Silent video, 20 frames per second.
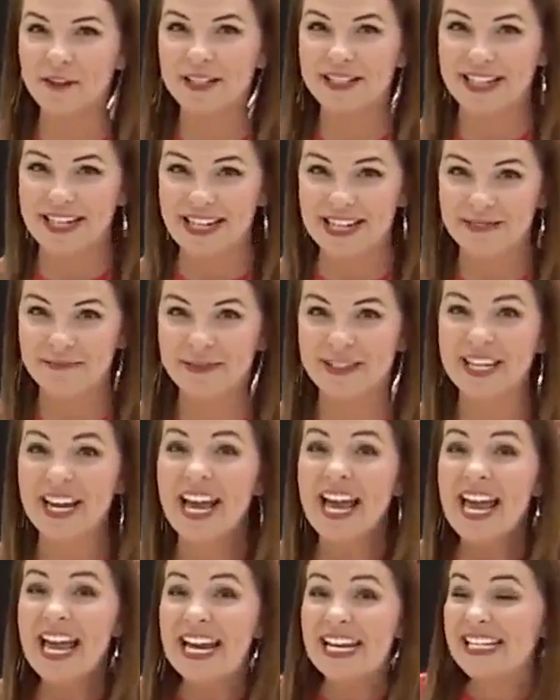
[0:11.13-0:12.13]
different
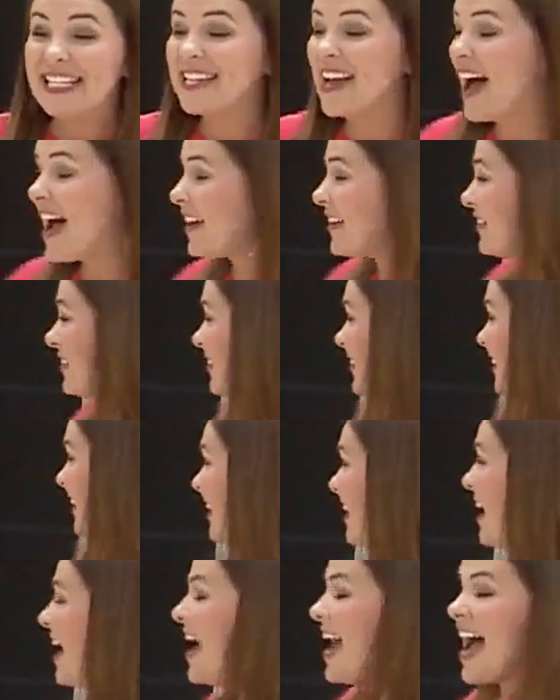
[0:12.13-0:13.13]
teams
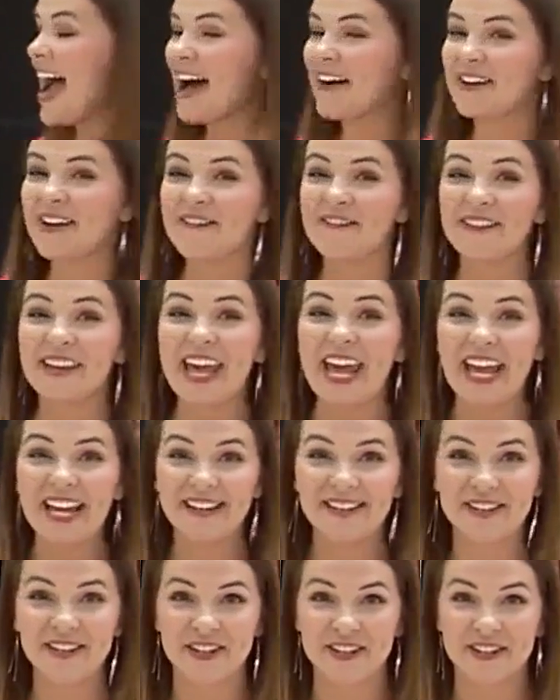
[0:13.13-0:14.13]
entirely out
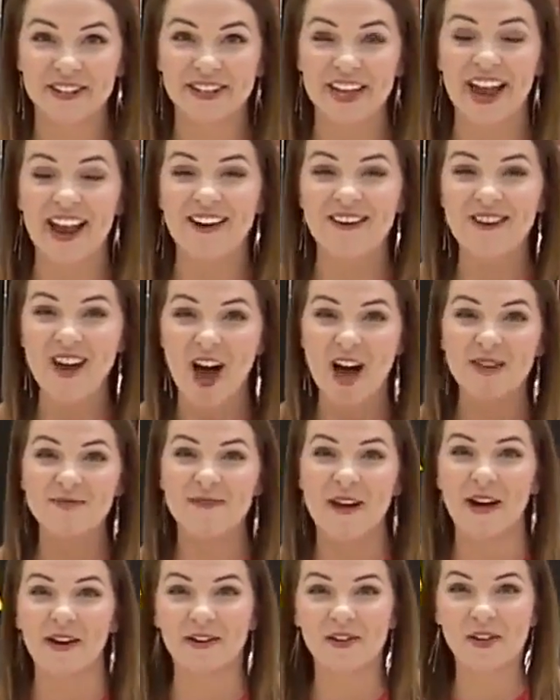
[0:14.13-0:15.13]
of canned goods
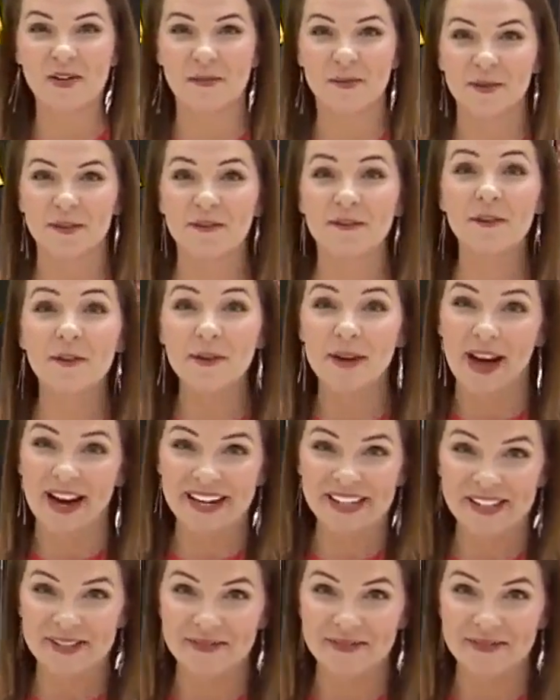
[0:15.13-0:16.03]
and non-perishable food